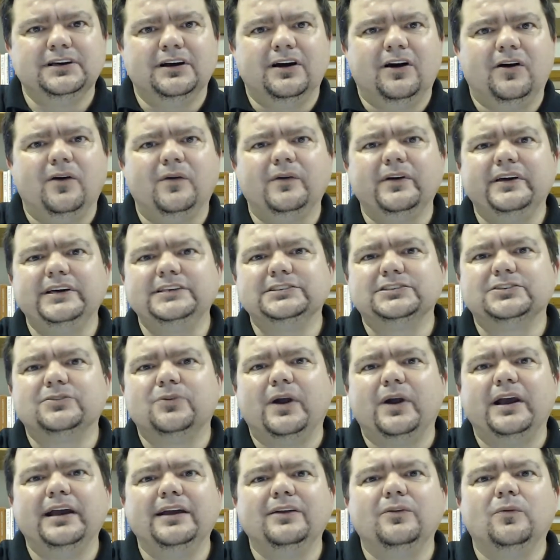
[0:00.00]
all these
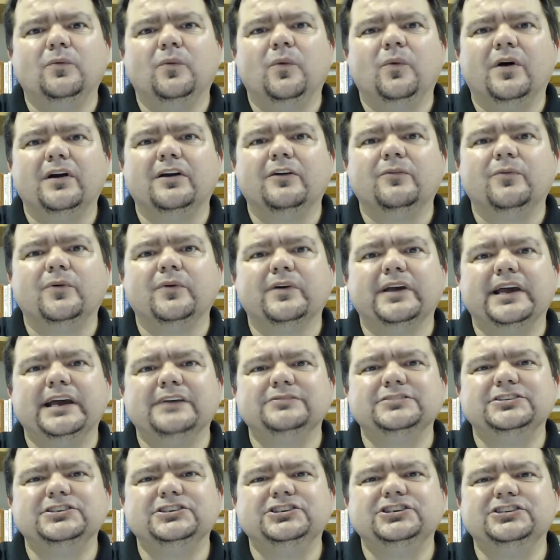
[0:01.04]
great and wonderful
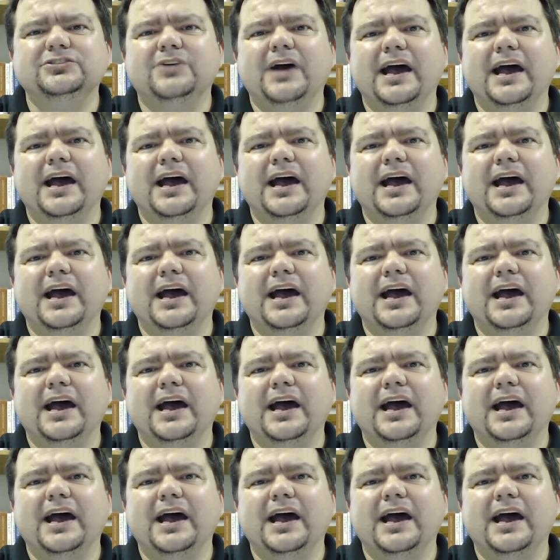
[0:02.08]
gifts that you